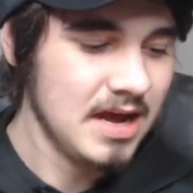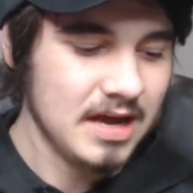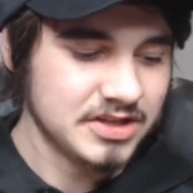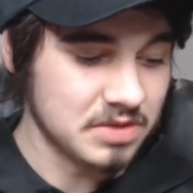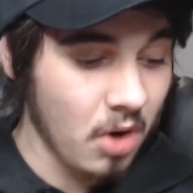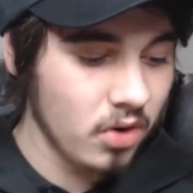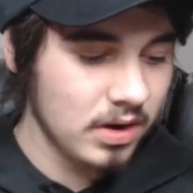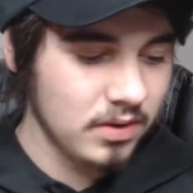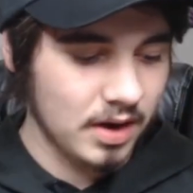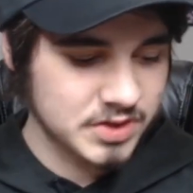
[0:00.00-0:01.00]

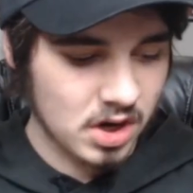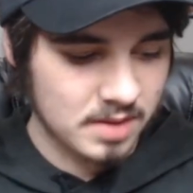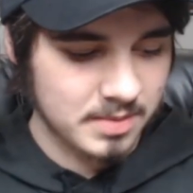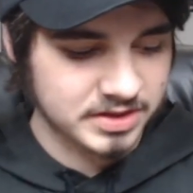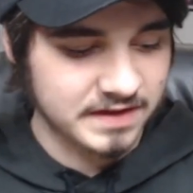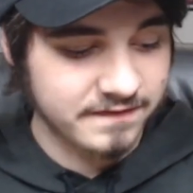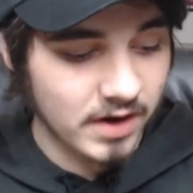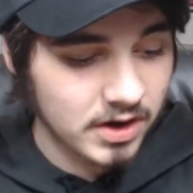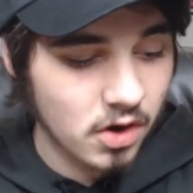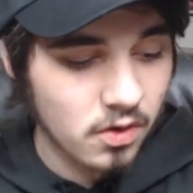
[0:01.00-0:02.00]
Tomorrow I'll talk about the
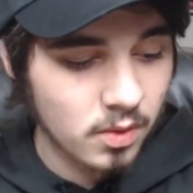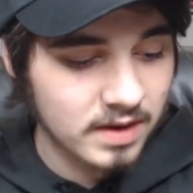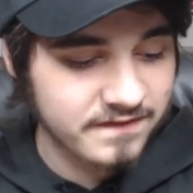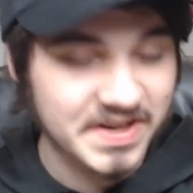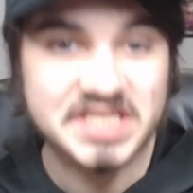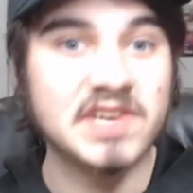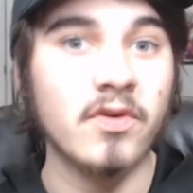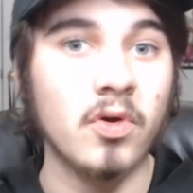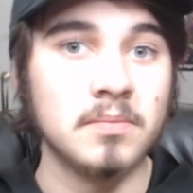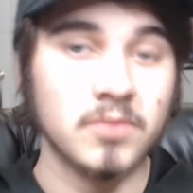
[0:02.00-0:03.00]
Funko
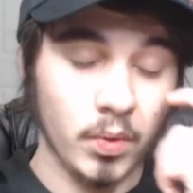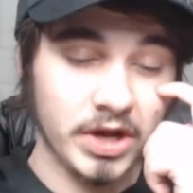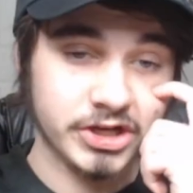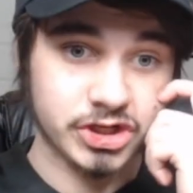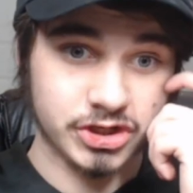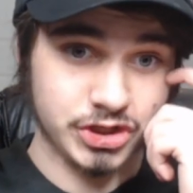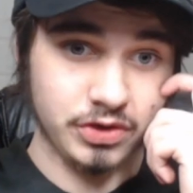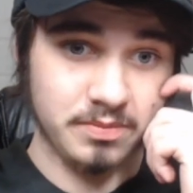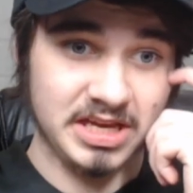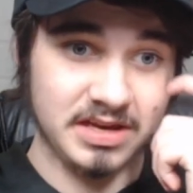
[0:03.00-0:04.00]
Festival, which
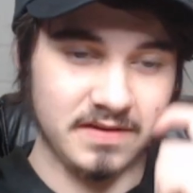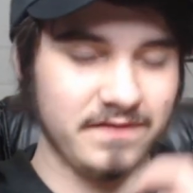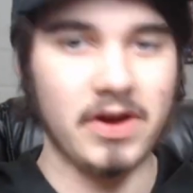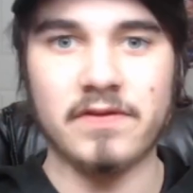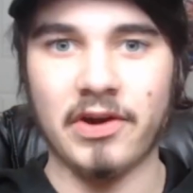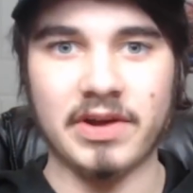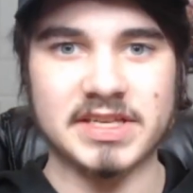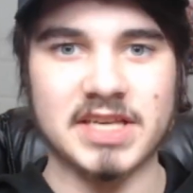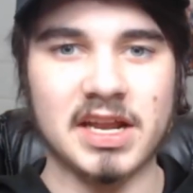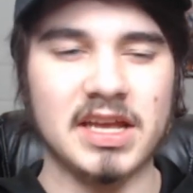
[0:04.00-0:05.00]
should be very, very
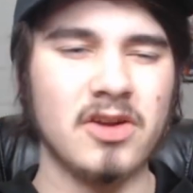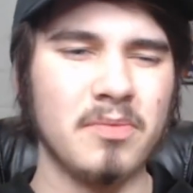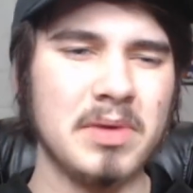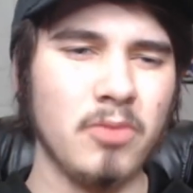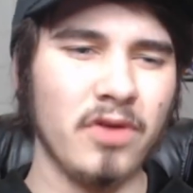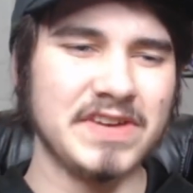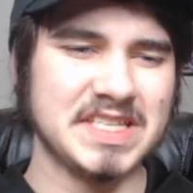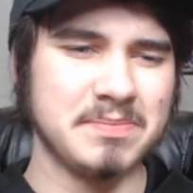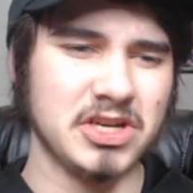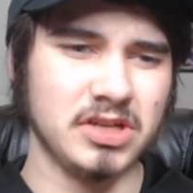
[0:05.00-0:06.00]
exciting. It'll be more of a
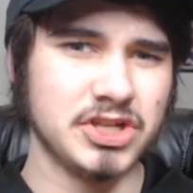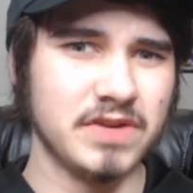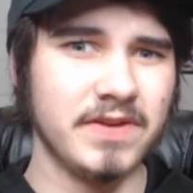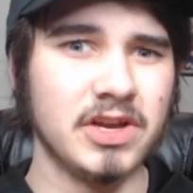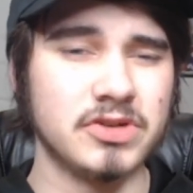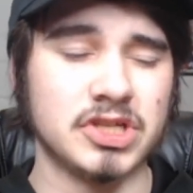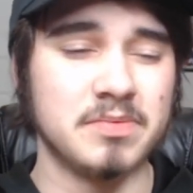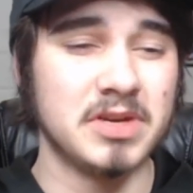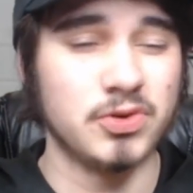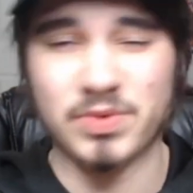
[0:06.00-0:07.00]
speculation video just
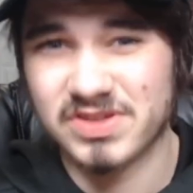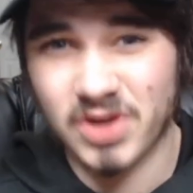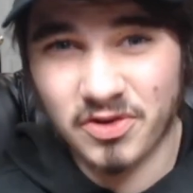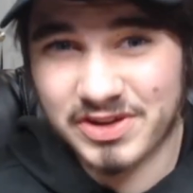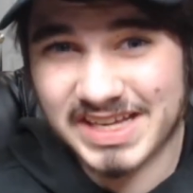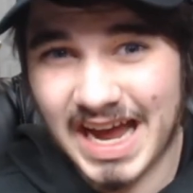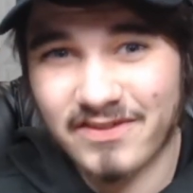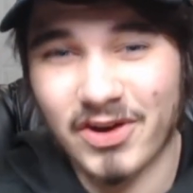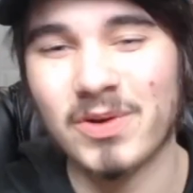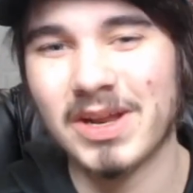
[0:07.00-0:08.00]
because we don't really have
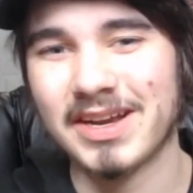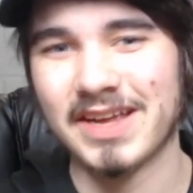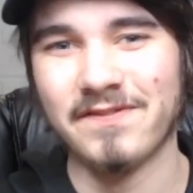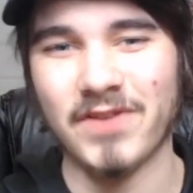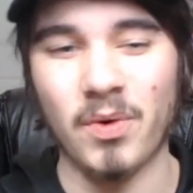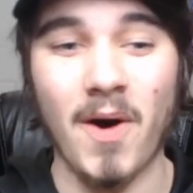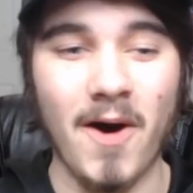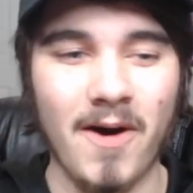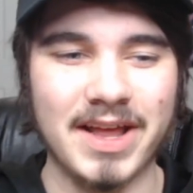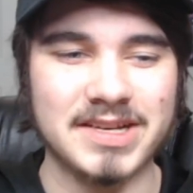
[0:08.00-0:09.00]
a whole lot of info
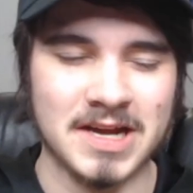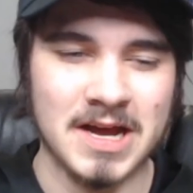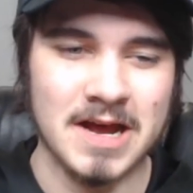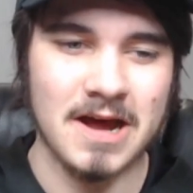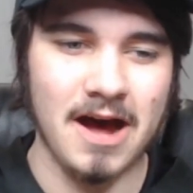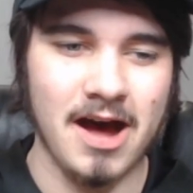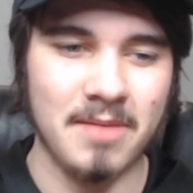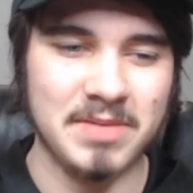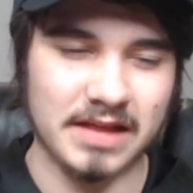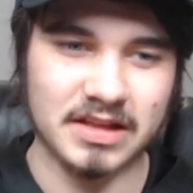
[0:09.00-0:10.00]
on it.
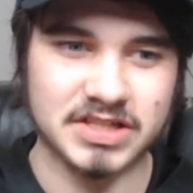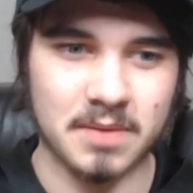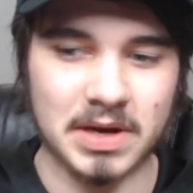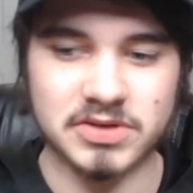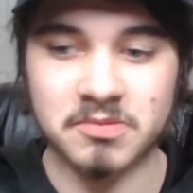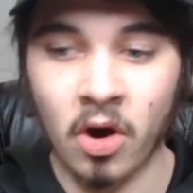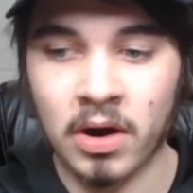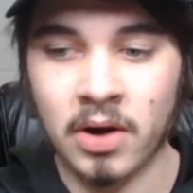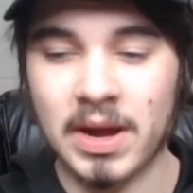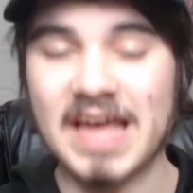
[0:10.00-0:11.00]
But yeah, that's coming out tomorrow.